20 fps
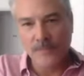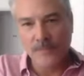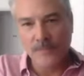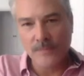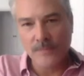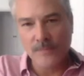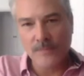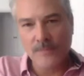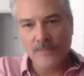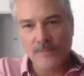
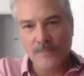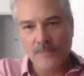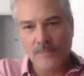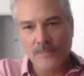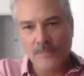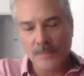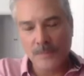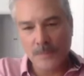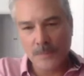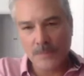
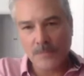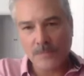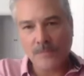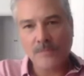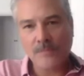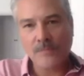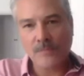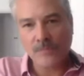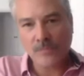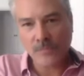
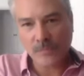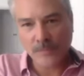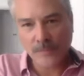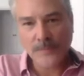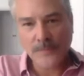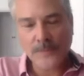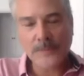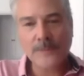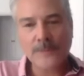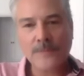
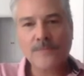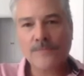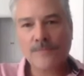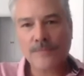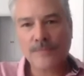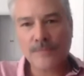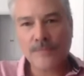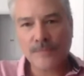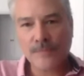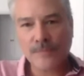
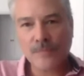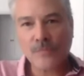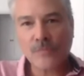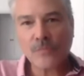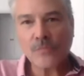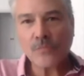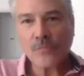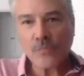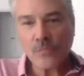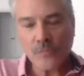
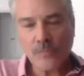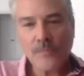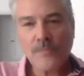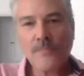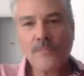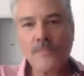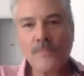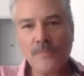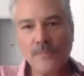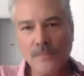
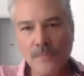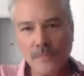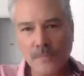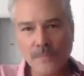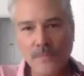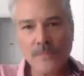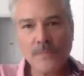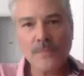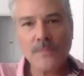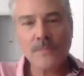
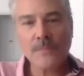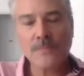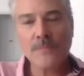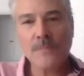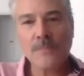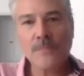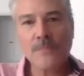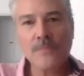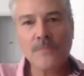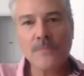
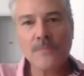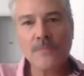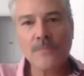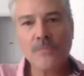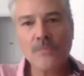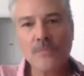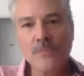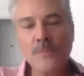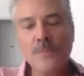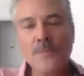
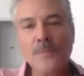(silent)